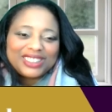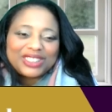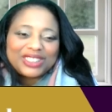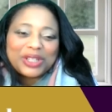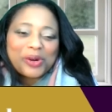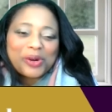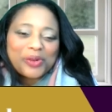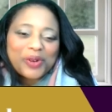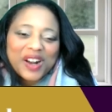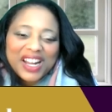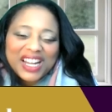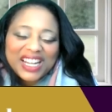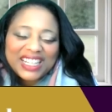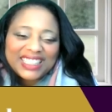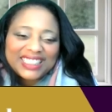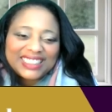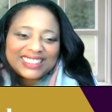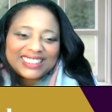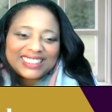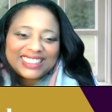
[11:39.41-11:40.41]
to
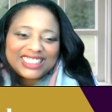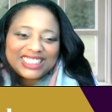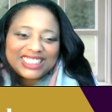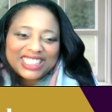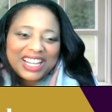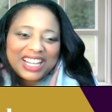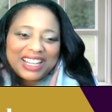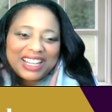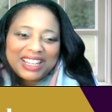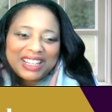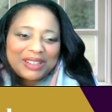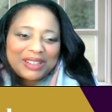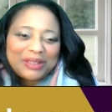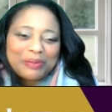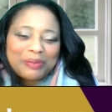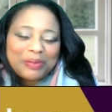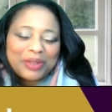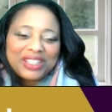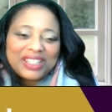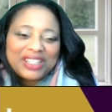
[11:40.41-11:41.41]
arise, shine,
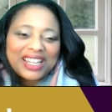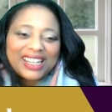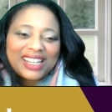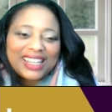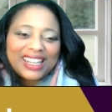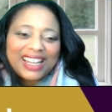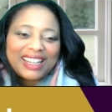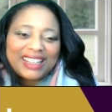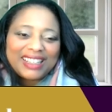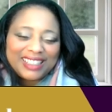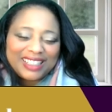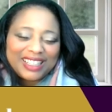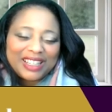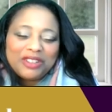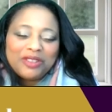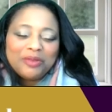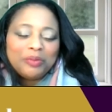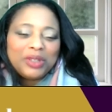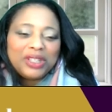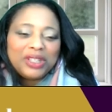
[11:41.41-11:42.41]
be that light,
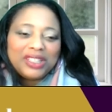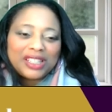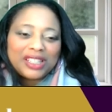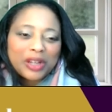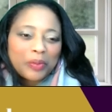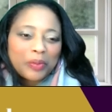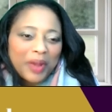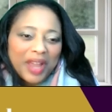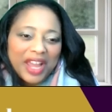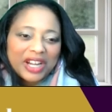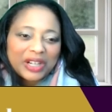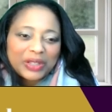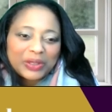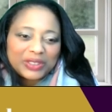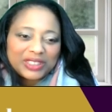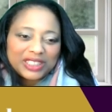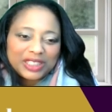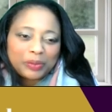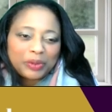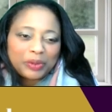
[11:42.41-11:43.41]
and be the
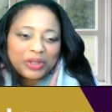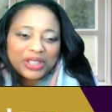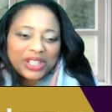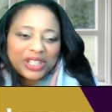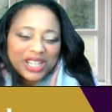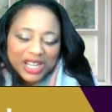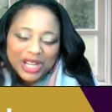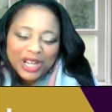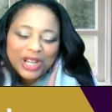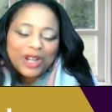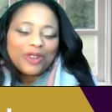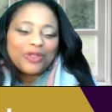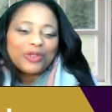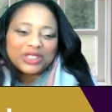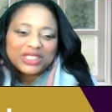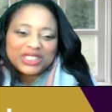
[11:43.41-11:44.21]
empowering spirit for